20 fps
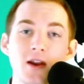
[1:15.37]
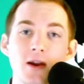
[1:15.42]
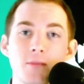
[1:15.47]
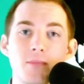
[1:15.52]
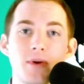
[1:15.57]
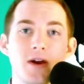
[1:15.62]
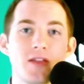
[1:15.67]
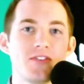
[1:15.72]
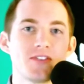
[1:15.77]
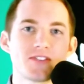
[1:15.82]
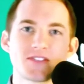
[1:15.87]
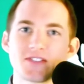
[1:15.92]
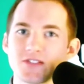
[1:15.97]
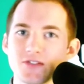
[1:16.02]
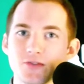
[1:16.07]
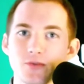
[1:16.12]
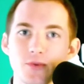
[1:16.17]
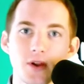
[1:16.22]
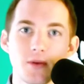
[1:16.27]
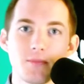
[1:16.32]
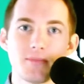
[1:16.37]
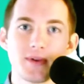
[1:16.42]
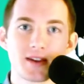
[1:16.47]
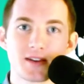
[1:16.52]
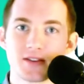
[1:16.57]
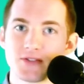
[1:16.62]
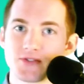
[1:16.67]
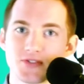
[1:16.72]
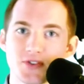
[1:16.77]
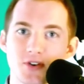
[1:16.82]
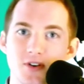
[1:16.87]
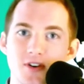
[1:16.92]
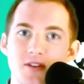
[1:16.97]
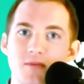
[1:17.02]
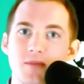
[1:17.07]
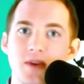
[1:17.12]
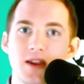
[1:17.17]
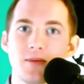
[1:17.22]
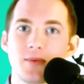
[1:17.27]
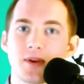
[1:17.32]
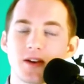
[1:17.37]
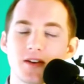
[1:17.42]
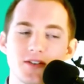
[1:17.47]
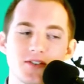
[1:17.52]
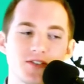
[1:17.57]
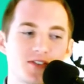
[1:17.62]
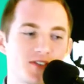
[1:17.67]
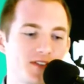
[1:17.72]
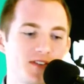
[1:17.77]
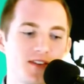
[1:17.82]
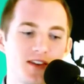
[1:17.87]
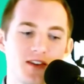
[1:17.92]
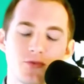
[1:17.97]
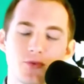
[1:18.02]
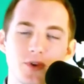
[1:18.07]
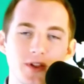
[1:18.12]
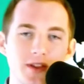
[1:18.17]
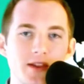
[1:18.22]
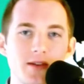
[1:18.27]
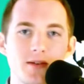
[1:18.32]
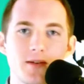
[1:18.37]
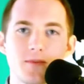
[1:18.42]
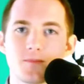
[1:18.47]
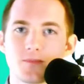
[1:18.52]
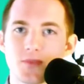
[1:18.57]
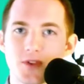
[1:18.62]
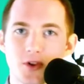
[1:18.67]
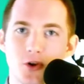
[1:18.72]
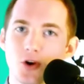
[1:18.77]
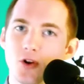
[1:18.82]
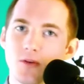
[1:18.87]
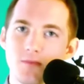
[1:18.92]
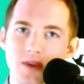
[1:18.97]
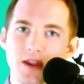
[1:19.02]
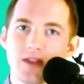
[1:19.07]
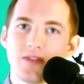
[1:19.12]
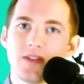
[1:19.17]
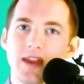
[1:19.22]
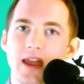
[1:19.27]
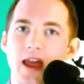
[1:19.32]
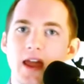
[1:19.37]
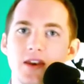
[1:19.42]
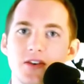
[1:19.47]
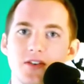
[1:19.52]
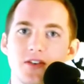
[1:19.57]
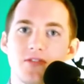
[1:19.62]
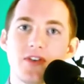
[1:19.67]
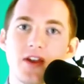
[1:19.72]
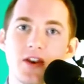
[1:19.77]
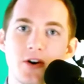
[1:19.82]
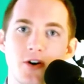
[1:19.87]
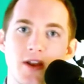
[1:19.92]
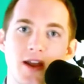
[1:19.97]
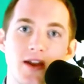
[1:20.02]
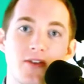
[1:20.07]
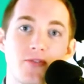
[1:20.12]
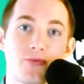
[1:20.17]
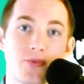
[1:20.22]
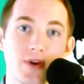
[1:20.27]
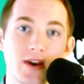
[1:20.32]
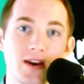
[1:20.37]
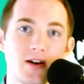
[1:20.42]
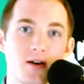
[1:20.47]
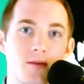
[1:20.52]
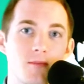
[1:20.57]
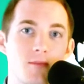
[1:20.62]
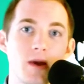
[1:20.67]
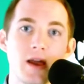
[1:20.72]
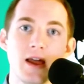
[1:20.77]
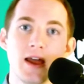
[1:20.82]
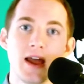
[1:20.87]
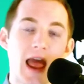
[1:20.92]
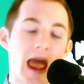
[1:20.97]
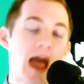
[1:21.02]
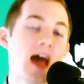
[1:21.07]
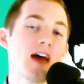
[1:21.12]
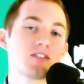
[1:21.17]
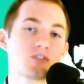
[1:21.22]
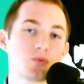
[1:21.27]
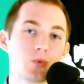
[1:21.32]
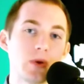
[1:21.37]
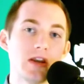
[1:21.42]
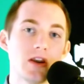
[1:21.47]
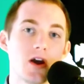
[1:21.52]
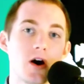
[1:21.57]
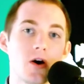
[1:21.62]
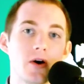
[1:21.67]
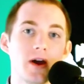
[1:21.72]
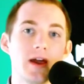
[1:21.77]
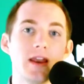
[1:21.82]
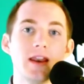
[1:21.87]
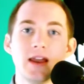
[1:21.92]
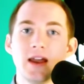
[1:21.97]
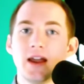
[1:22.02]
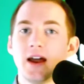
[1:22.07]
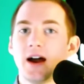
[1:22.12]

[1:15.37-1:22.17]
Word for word: But this is a real big concern to me because it, it really could mean the end of internet freedom as we know it.